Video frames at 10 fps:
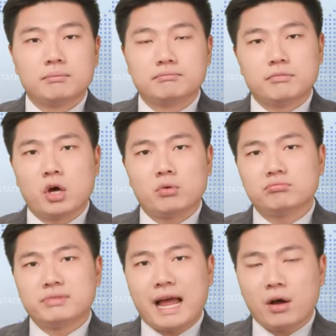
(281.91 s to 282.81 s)

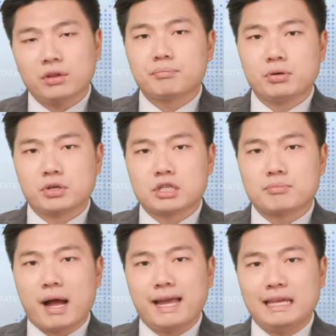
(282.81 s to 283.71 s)
Though now the push
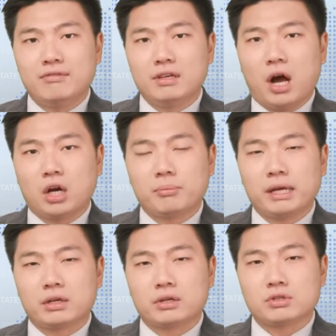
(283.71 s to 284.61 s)
by EV
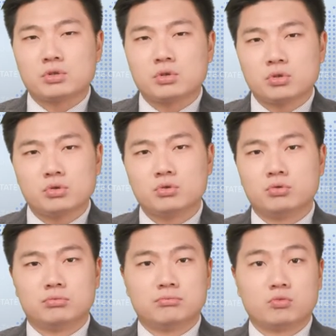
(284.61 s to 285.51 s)
automakers
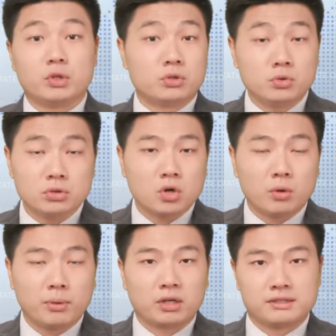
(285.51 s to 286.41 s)
to reduce
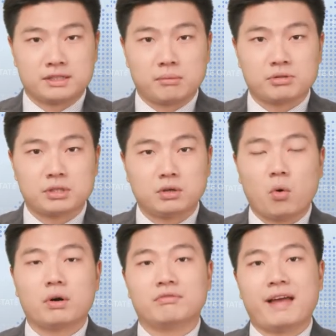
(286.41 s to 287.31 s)
cobalt consumption,
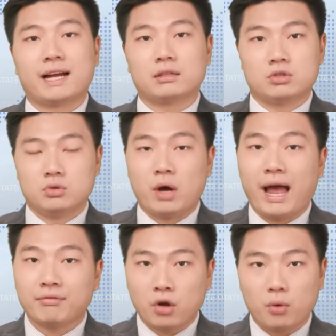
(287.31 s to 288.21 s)
or in fact to
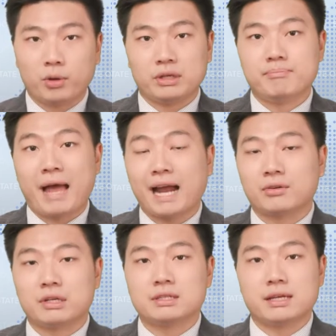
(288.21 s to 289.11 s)
have cobalt in
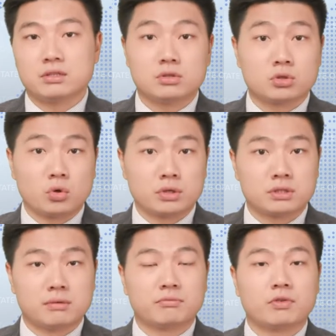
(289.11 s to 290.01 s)
batteries and to source
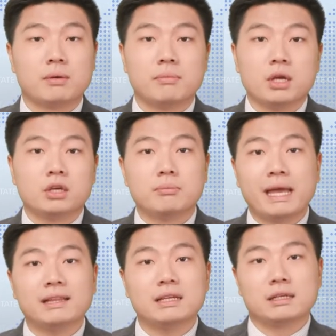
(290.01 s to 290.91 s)
them from
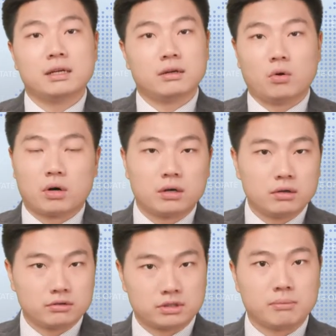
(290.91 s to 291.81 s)
humanely or
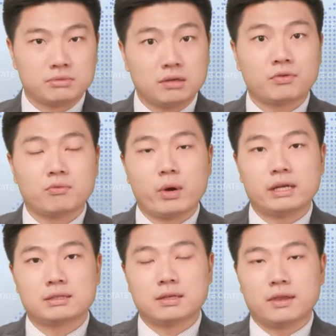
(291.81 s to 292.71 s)
some different
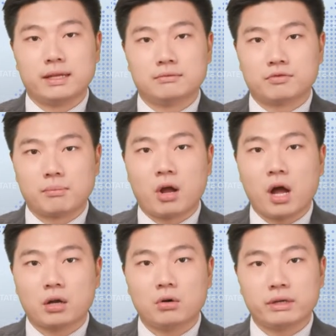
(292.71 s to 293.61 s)
ways than from
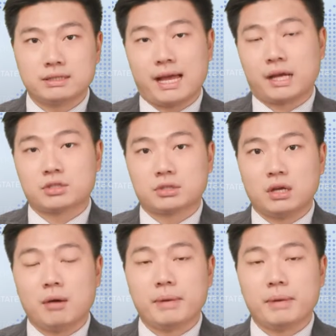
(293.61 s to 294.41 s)
Congo, is actually a